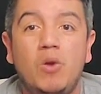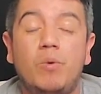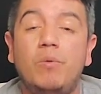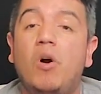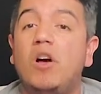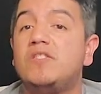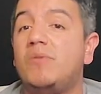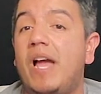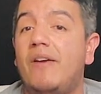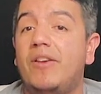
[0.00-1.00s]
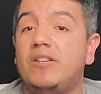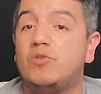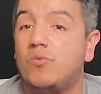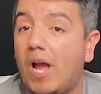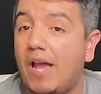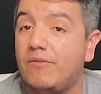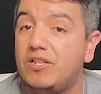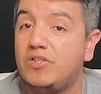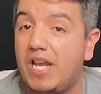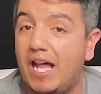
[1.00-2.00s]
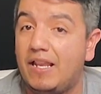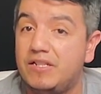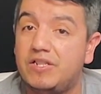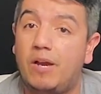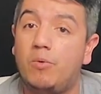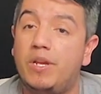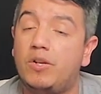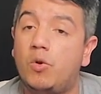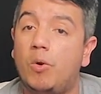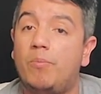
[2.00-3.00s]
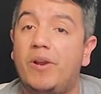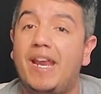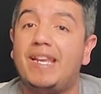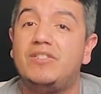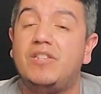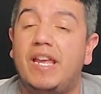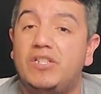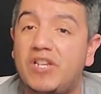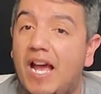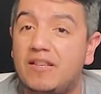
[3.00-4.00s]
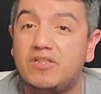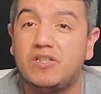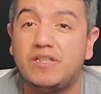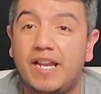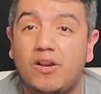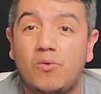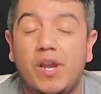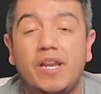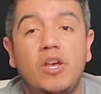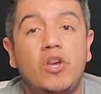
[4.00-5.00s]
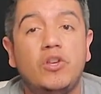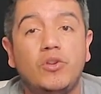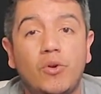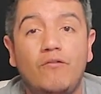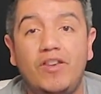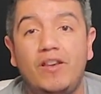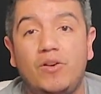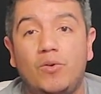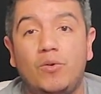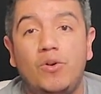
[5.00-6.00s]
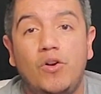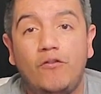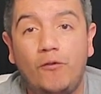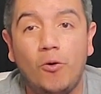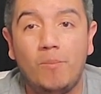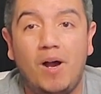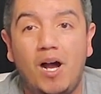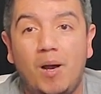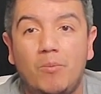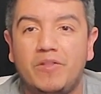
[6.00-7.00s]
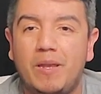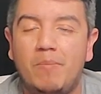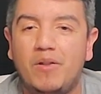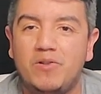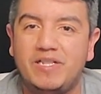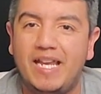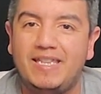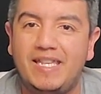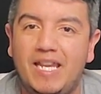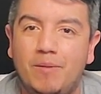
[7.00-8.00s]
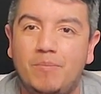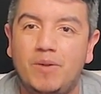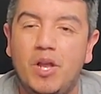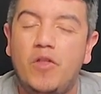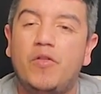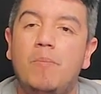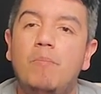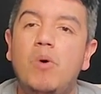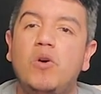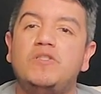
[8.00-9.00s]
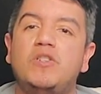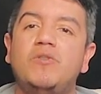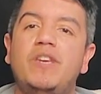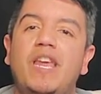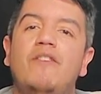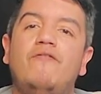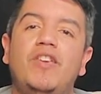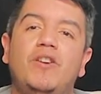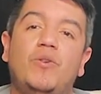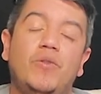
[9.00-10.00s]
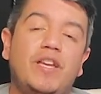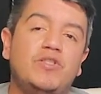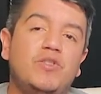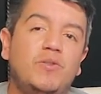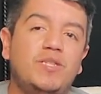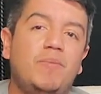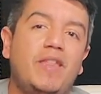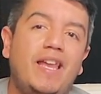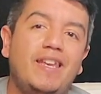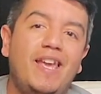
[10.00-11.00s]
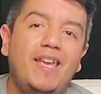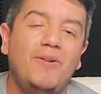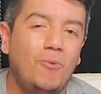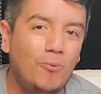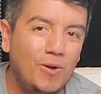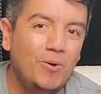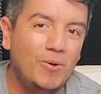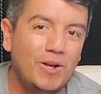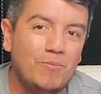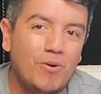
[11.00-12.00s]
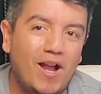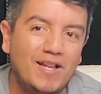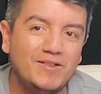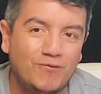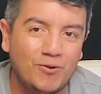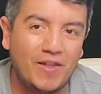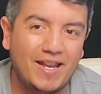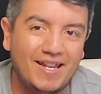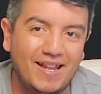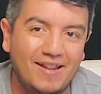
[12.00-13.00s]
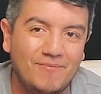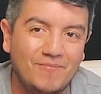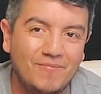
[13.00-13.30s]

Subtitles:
We will also have a drive-in challenge that will incorporate a challenge to decorate your vehicle for mom with a Mother's Day theme. The most creative vehicle that shows up that day will win a prize for that day.